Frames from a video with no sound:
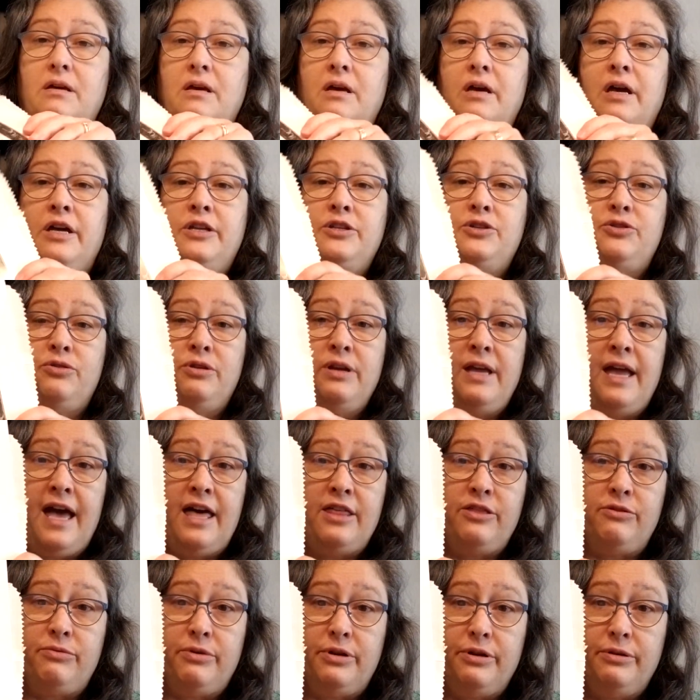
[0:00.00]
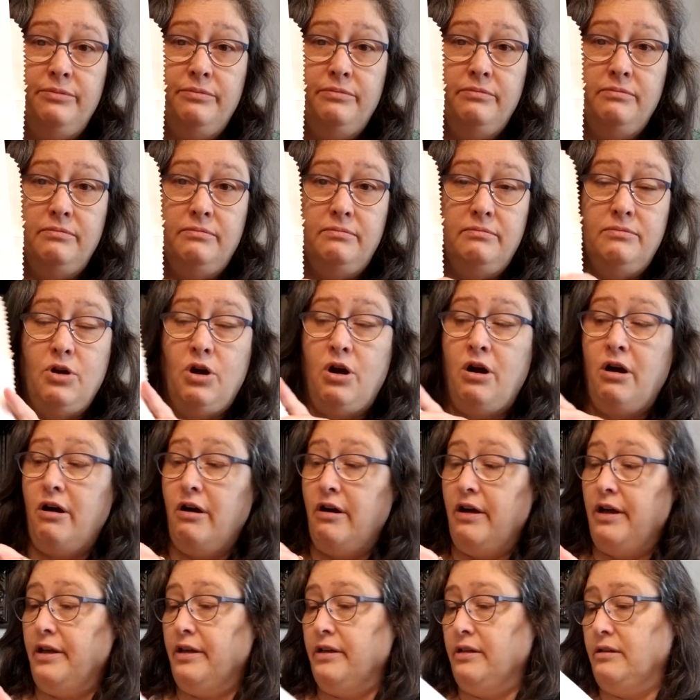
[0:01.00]
hunter-gatherer
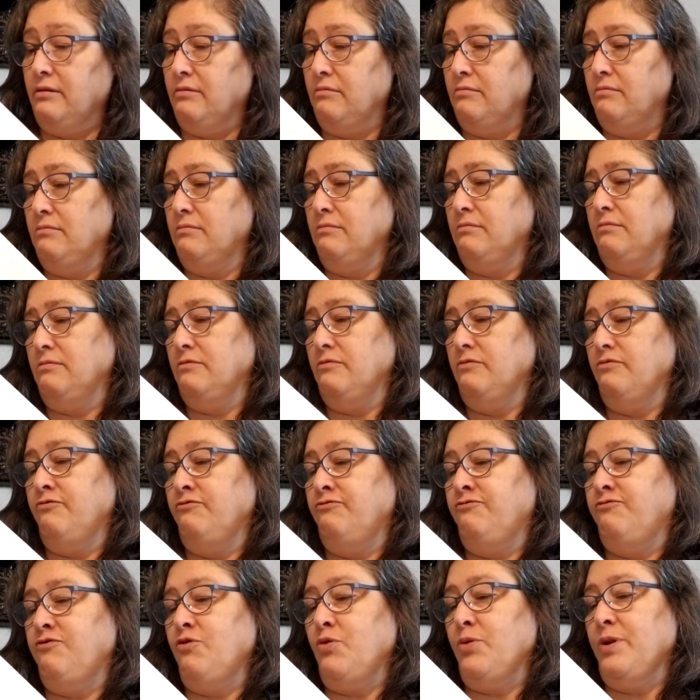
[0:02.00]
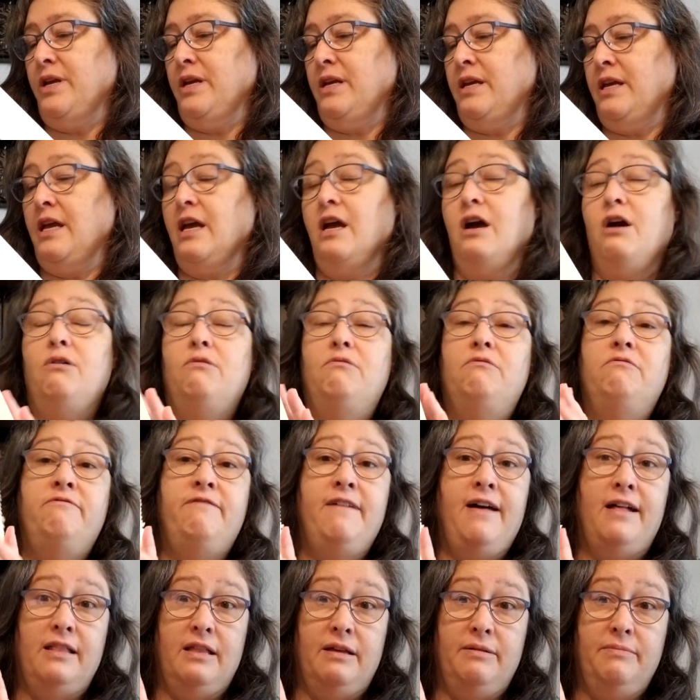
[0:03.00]
on 40 count
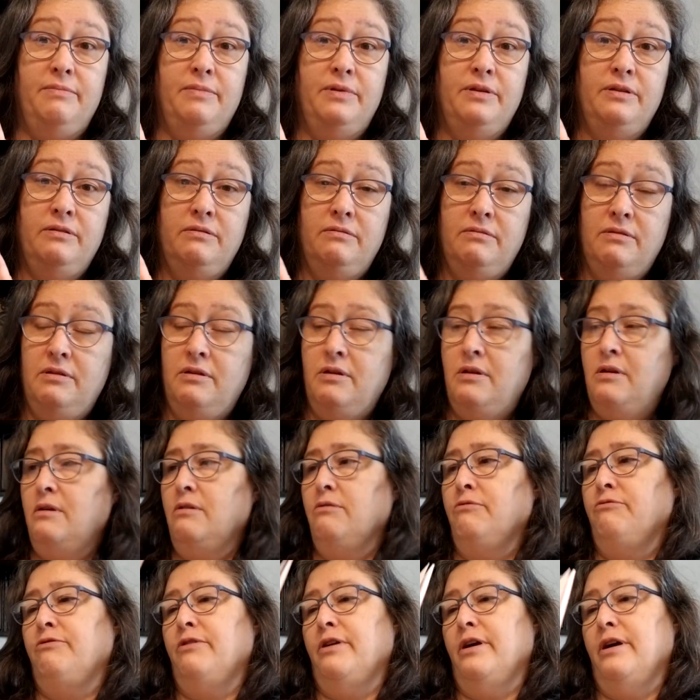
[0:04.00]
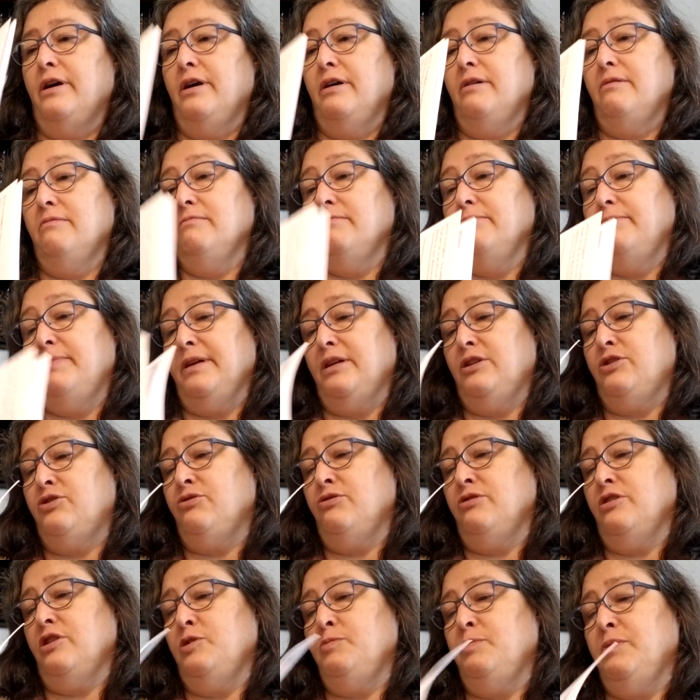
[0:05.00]
vellum from
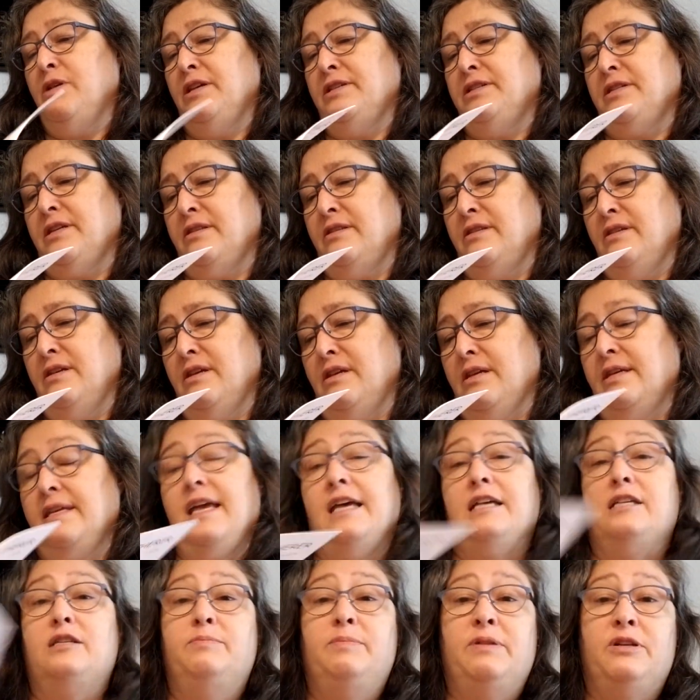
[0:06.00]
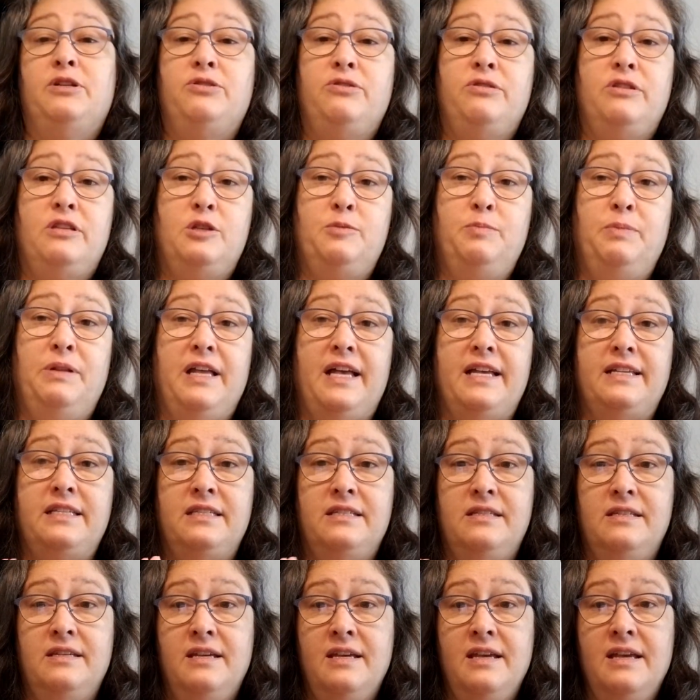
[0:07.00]
Picture This Plus, I think. Yes, Picture This
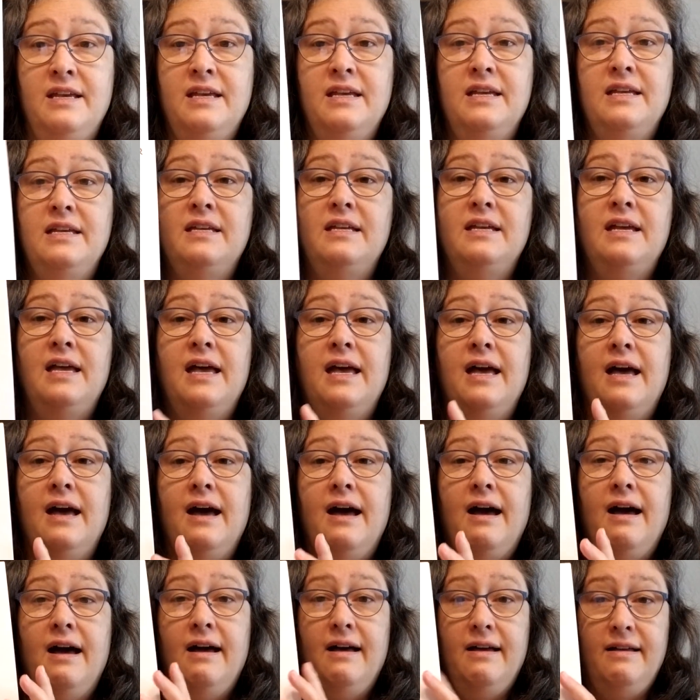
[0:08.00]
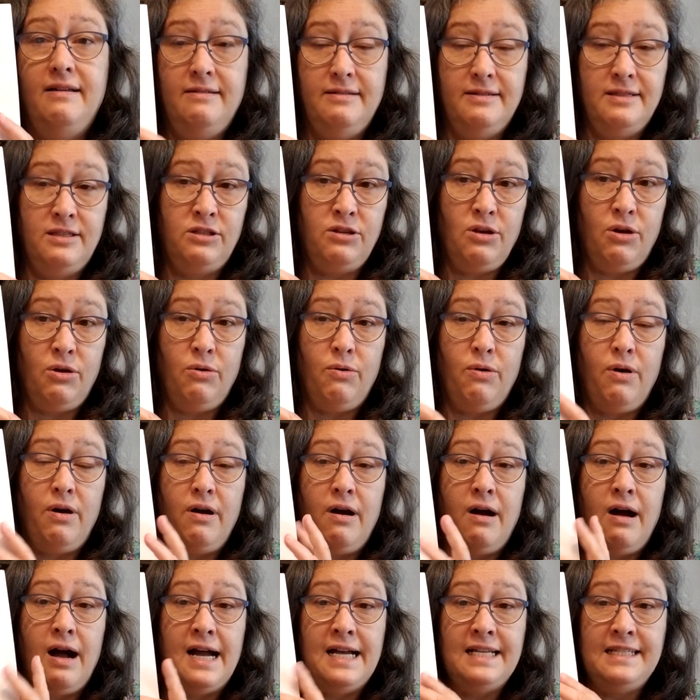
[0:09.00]
Plus. So
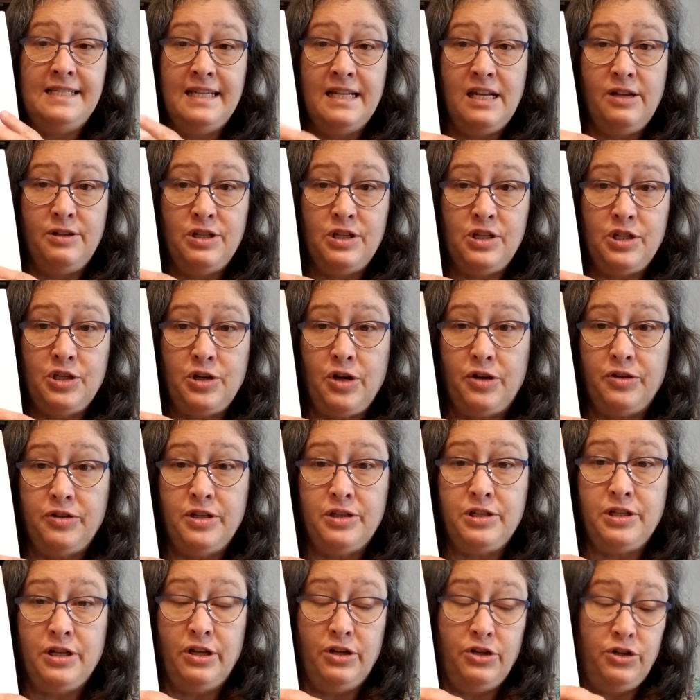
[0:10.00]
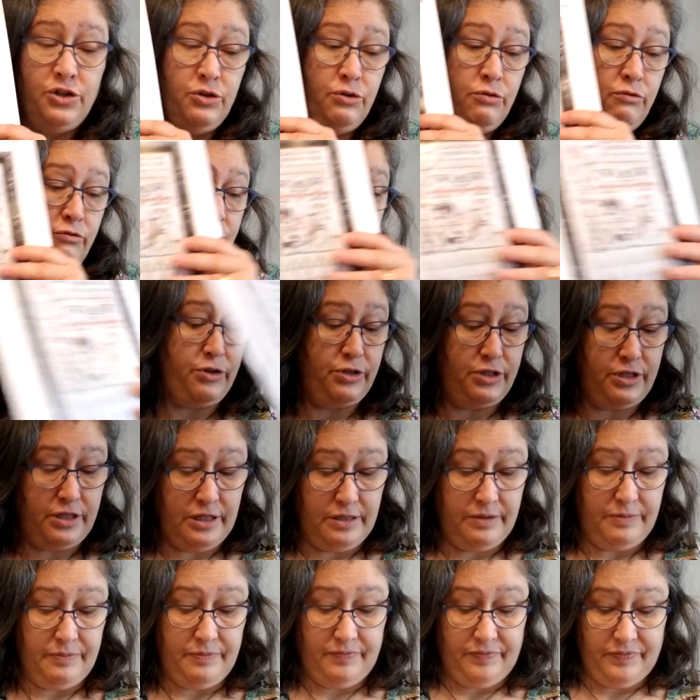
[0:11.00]
I said I was going to start this on June 1st.
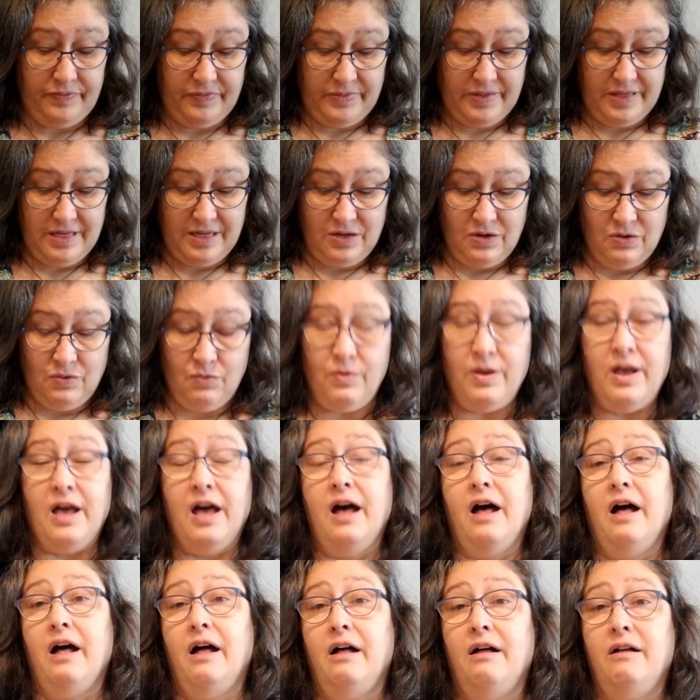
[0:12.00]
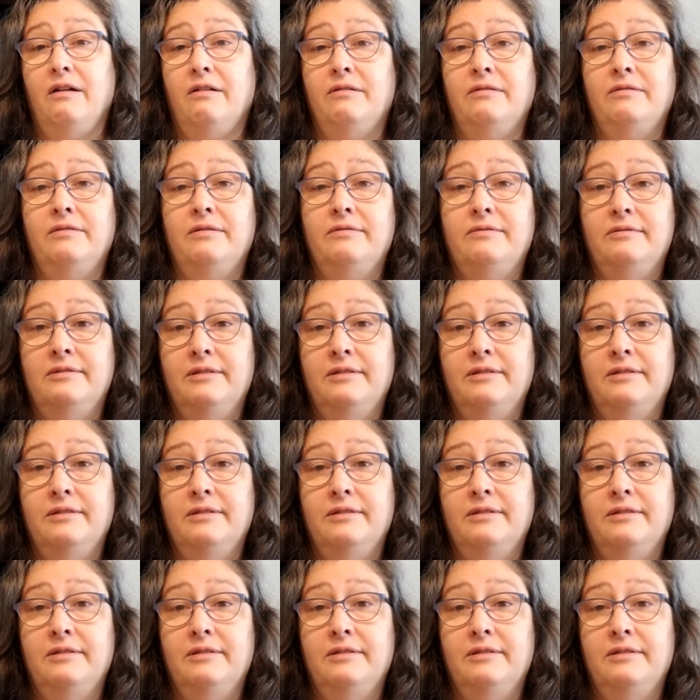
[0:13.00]
Well,